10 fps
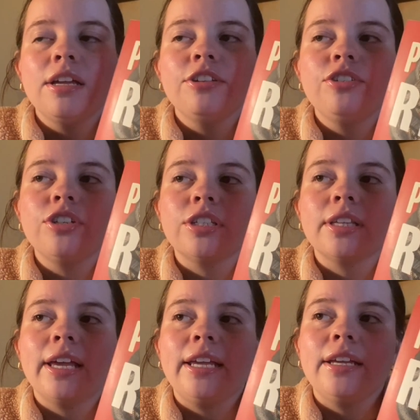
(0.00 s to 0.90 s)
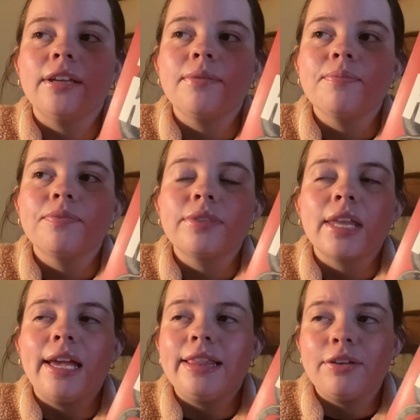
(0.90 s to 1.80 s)
just like,
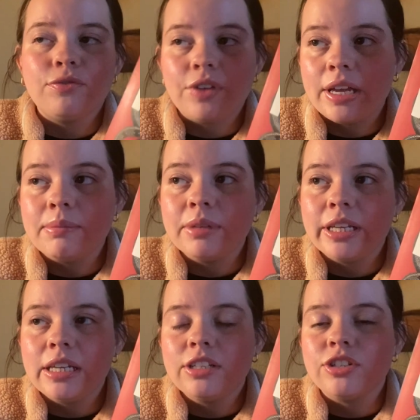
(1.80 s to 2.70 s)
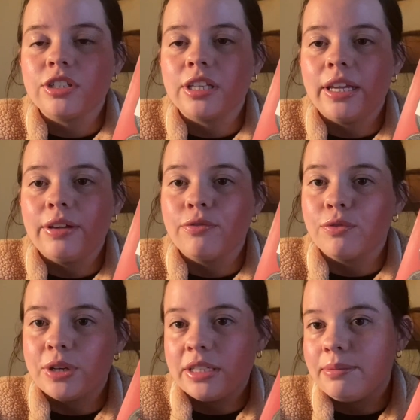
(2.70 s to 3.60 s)
and the family just like
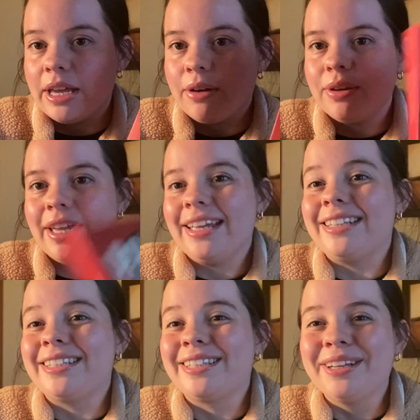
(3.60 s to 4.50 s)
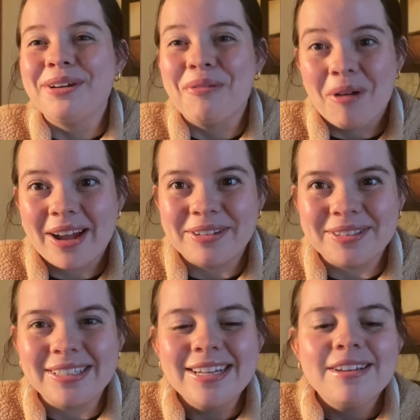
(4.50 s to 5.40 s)
freaks me out. It's
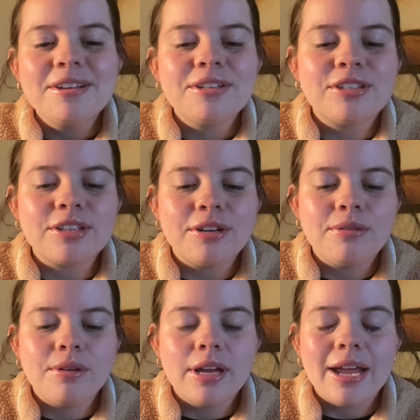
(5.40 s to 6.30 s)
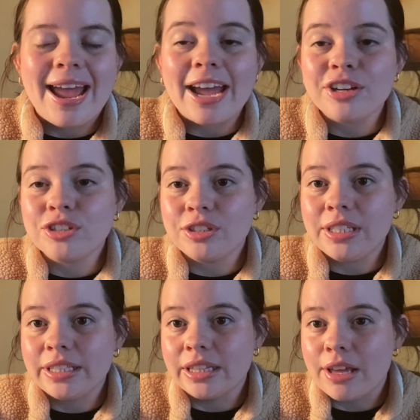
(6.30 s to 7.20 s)
wild. So
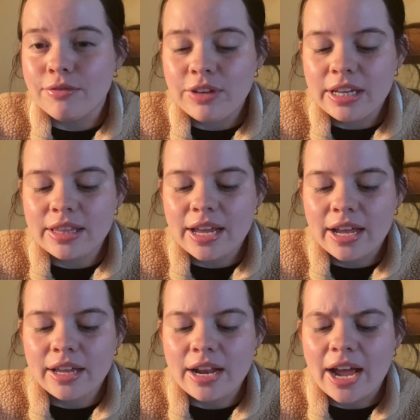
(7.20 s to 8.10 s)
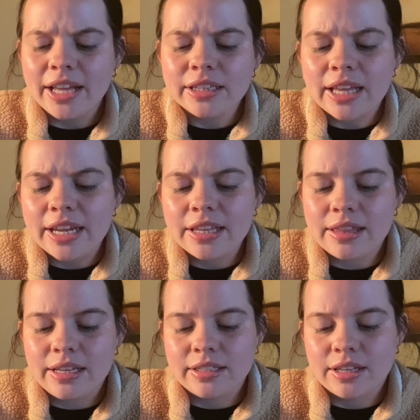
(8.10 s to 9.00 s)
actually loving that. I like
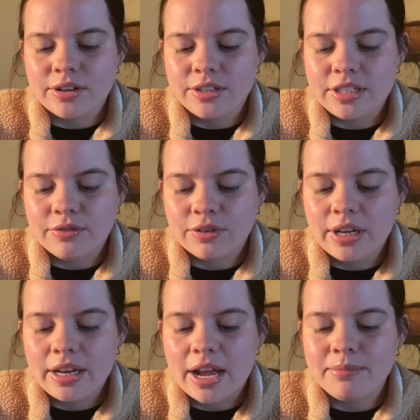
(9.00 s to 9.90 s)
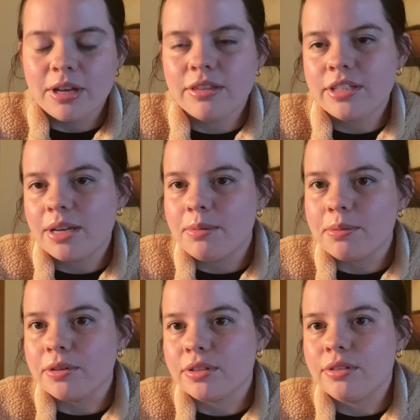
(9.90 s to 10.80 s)
things that are different. I'm not the type of
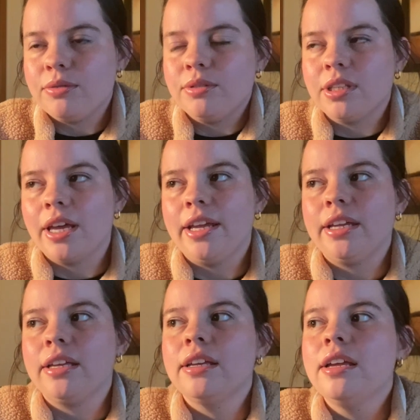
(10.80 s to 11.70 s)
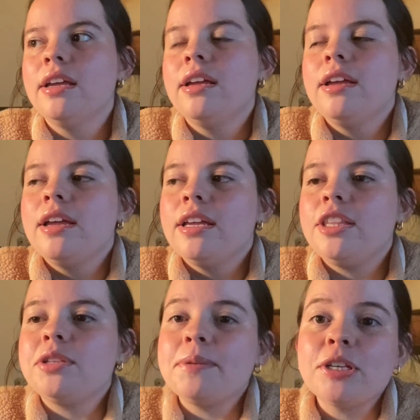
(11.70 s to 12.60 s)
person who's like,
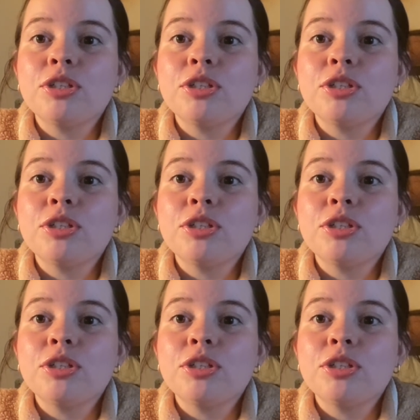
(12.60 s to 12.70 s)
this book is